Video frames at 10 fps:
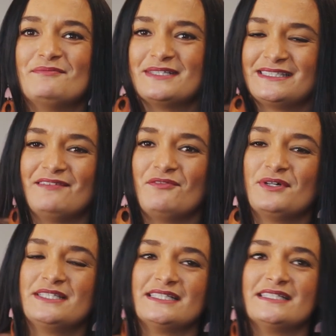you miss their
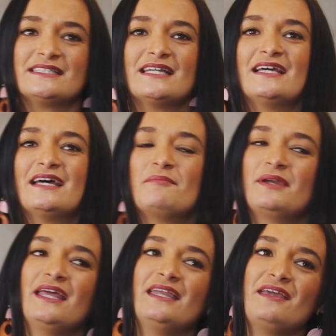voices. But
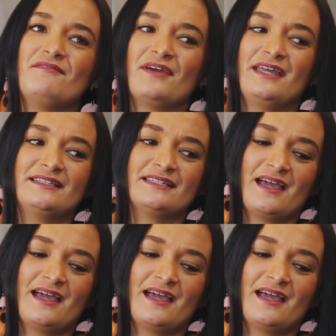in any event,